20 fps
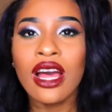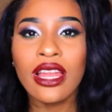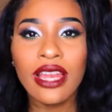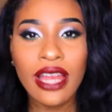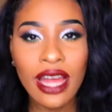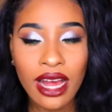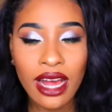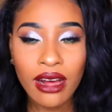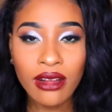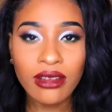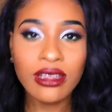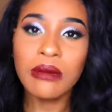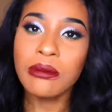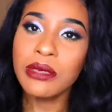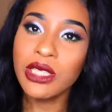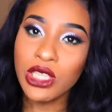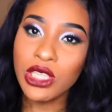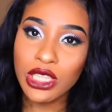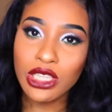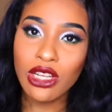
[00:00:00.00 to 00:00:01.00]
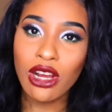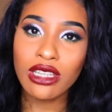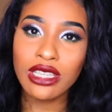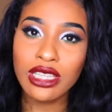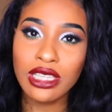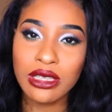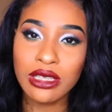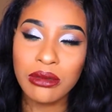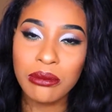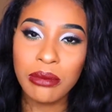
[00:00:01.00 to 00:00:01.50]
Now let me just talk
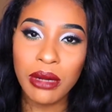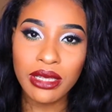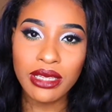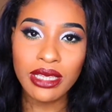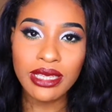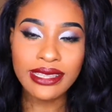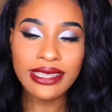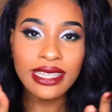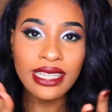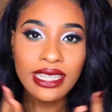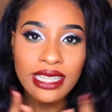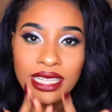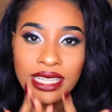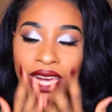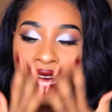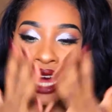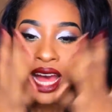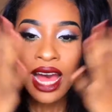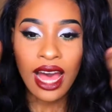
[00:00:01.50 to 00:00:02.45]
to you about this look.